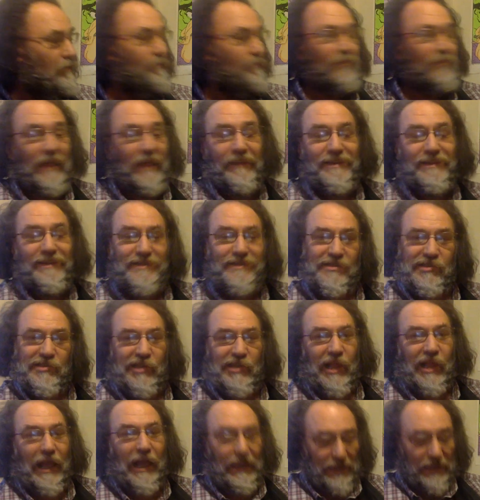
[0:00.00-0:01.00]
And then
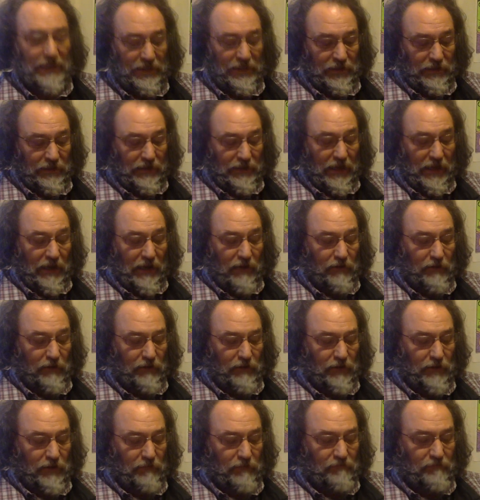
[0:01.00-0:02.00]
sliding it down
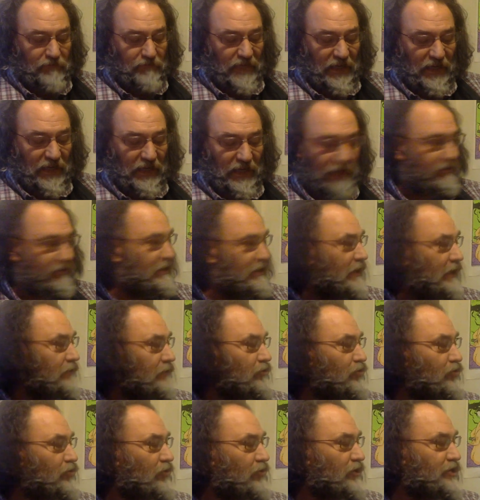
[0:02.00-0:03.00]
to kind of give it
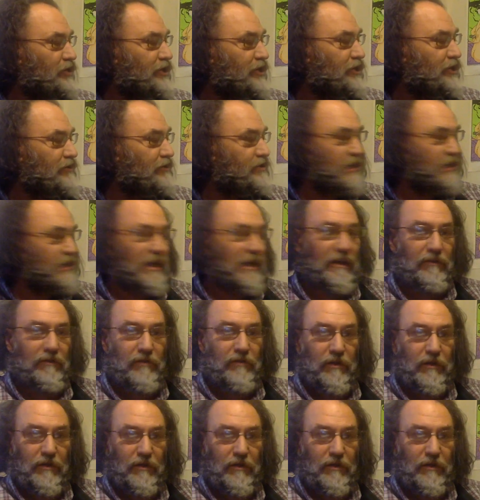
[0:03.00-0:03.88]
that grungier sound.